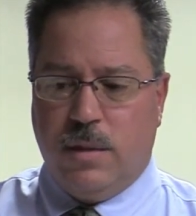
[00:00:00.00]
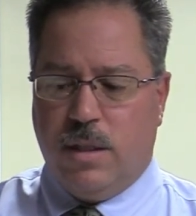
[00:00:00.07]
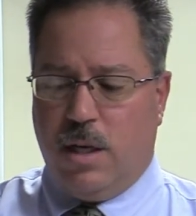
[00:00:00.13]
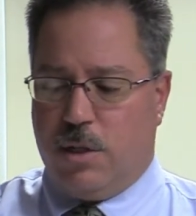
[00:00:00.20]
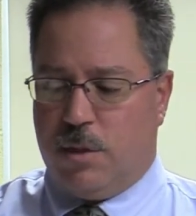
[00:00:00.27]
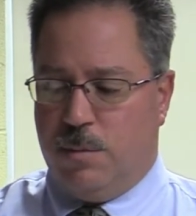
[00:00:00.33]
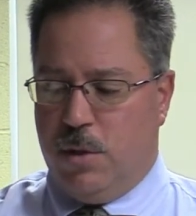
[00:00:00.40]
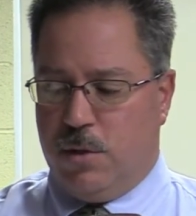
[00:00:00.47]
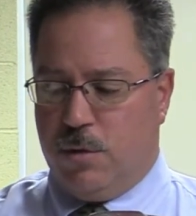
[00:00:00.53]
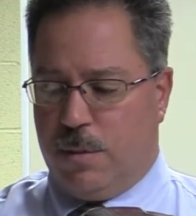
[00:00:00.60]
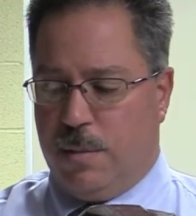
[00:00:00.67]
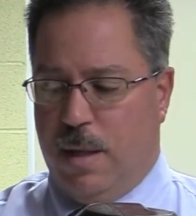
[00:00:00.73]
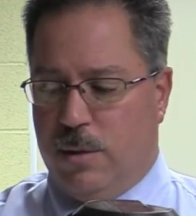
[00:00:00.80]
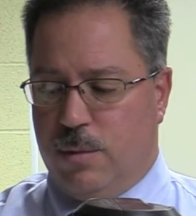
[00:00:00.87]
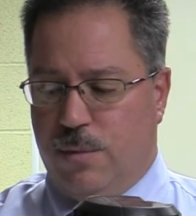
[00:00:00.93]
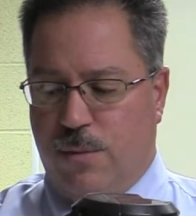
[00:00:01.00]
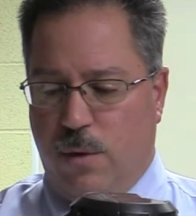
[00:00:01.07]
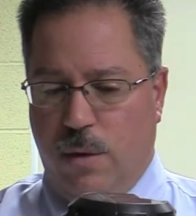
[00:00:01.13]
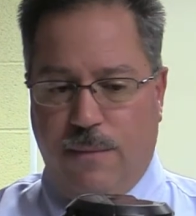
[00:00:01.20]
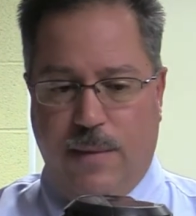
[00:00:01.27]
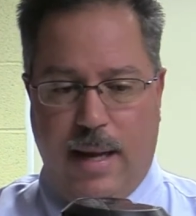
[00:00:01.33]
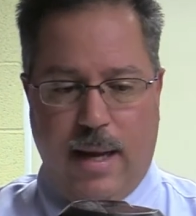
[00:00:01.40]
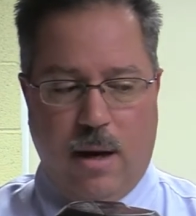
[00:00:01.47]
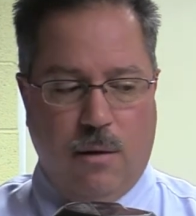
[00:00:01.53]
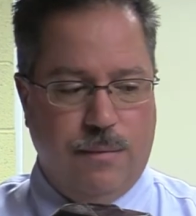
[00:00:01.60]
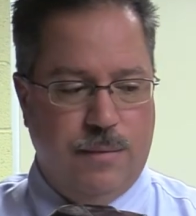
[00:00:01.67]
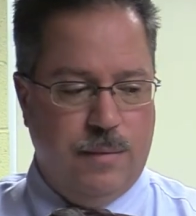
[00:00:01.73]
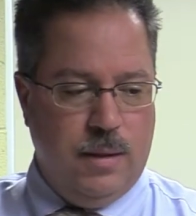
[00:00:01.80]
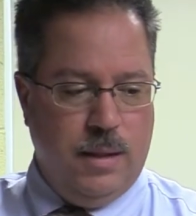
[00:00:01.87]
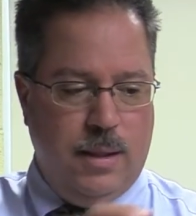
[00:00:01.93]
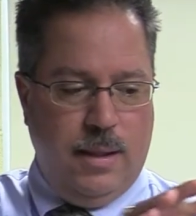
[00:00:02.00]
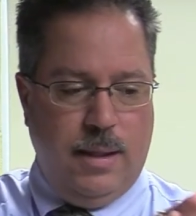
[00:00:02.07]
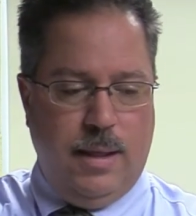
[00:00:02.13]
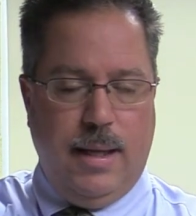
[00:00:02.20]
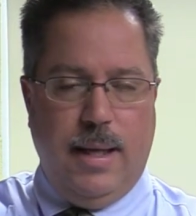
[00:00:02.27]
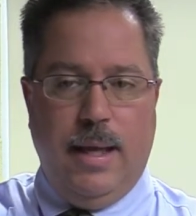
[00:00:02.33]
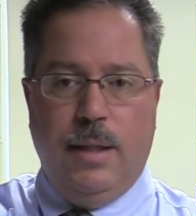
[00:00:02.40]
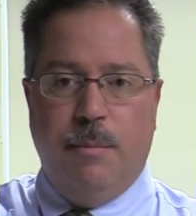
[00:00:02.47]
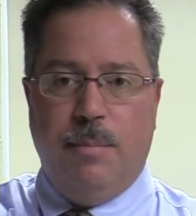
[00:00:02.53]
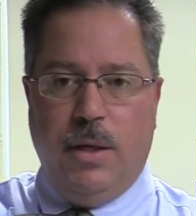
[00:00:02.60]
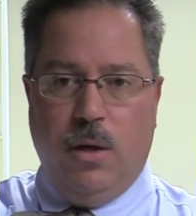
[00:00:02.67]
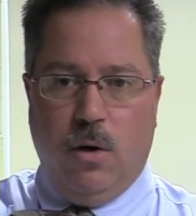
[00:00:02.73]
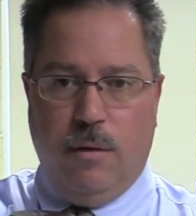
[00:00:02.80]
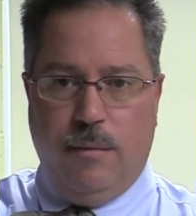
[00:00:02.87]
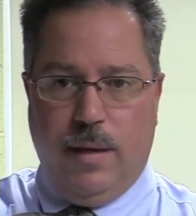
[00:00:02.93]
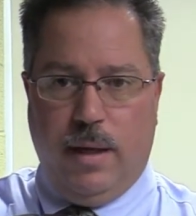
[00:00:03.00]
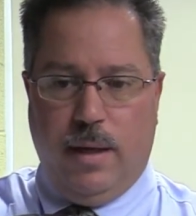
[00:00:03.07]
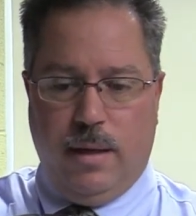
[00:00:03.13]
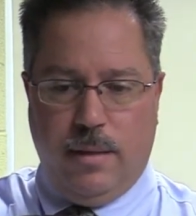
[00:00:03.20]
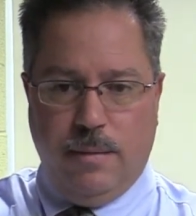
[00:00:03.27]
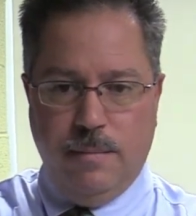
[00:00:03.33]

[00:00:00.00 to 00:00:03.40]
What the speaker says: Customer is responsible for the valve and the PRV.